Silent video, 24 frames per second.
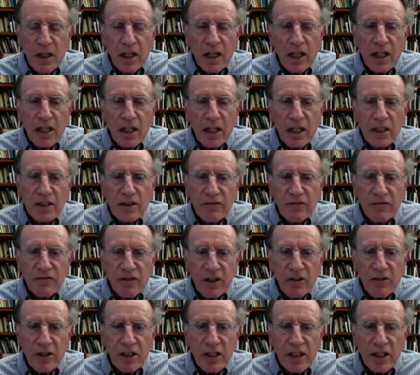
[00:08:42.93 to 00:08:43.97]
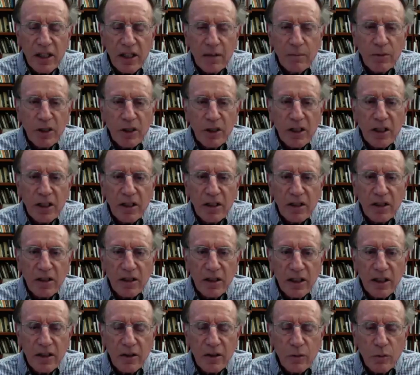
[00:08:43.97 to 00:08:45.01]
And it's a very complicated
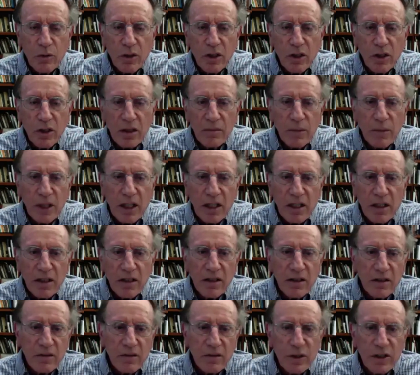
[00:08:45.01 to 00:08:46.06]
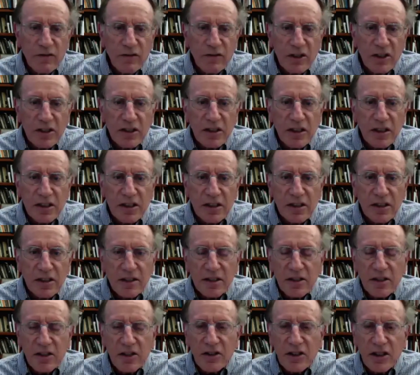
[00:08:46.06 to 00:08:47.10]
legal one. We even discussed this
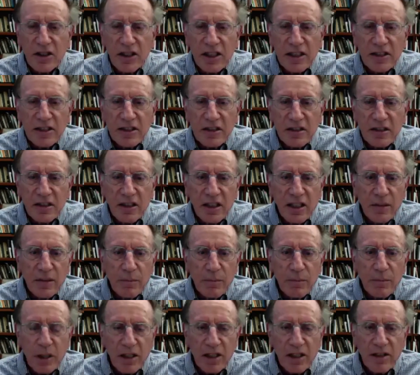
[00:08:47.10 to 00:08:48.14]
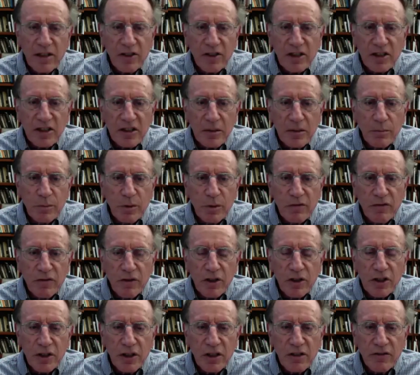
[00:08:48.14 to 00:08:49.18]
in our classes a lot, but I'll give the simple
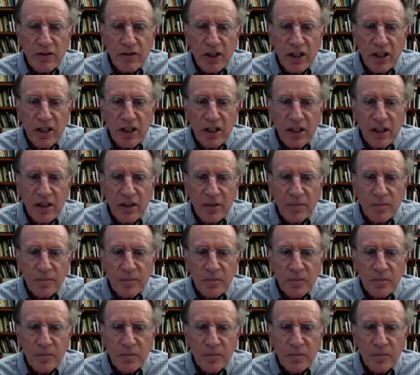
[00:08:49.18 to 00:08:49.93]
version of it here.